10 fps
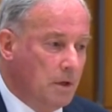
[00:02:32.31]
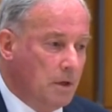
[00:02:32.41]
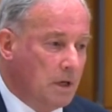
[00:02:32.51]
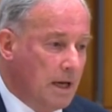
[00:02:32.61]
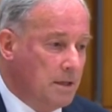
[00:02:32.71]

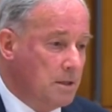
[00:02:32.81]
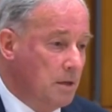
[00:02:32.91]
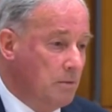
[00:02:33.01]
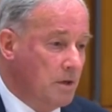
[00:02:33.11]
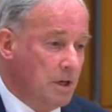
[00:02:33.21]
cases
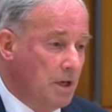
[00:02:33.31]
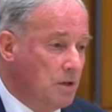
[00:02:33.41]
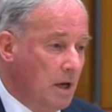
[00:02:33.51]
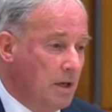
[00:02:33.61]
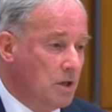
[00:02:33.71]
in
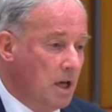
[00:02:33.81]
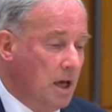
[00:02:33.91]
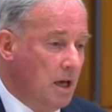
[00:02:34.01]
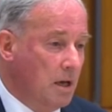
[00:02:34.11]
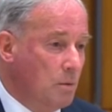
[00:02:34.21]
residential aged
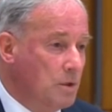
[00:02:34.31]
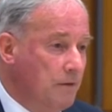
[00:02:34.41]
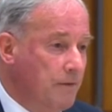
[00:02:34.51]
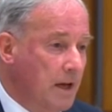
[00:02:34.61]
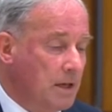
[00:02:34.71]
care was
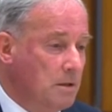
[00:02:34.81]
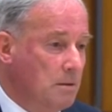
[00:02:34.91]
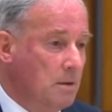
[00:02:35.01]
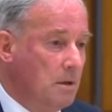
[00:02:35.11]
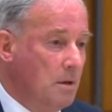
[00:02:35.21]
in fact
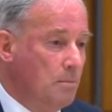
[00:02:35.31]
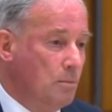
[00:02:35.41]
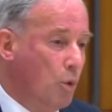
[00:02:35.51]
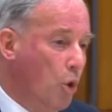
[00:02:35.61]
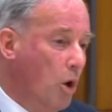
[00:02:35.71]

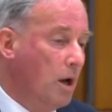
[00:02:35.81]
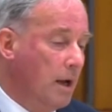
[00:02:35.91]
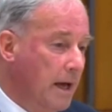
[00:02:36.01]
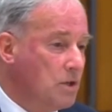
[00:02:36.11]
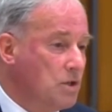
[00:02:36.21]
more
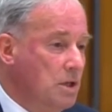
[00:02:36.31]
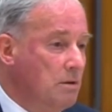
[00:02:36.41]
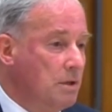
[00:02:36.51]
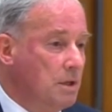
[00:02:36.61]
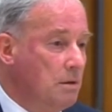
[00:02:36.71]
last
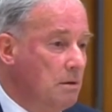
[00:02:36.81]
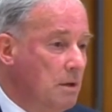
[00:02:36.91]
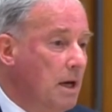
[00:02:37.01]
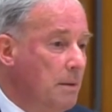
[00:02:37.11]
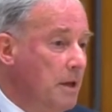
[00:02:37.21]
year
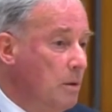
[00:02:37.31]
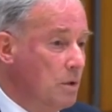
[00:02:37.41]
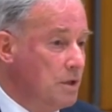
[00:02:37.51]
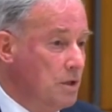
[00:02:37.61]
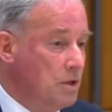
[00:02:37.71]
than it
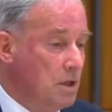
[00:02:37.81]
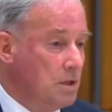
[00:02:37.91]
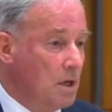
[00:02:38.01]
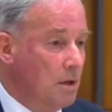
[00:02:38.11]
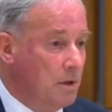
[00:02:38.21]
was this year.
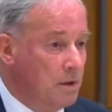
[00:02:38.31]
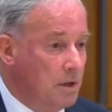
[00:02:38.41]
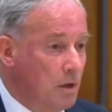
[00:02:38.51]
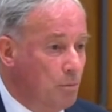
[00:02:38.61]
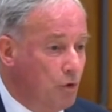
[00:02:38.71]
So
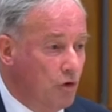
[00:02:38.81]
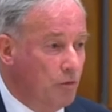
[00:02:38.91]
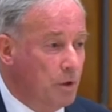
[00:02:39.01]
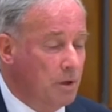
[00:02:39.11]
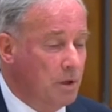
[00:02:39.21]
the
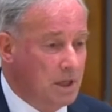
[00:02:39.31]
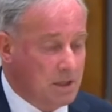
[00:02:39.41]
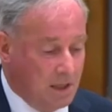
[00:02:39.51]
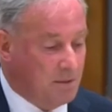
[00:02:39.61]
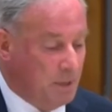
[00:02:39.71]
improvement,
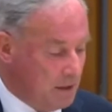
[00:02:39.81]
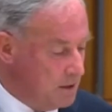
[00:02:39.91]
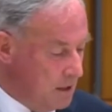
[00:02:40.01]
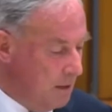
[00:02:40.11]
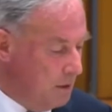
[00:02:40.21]
it's about the
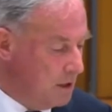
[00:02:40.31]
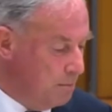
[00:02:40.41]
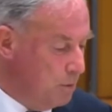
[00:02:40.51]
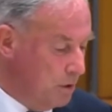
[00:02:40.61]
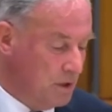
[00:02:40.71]
same, it's
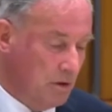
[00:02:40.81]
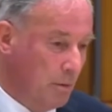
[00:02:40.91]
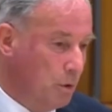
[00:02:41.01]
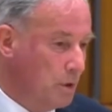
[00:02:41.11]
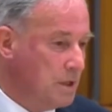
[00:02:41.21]

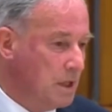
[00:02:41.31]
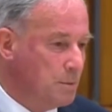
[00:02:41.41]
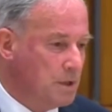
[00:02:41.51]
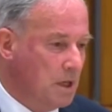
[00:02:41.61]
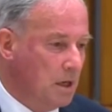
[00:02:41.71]

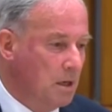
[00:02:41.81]
0.6%,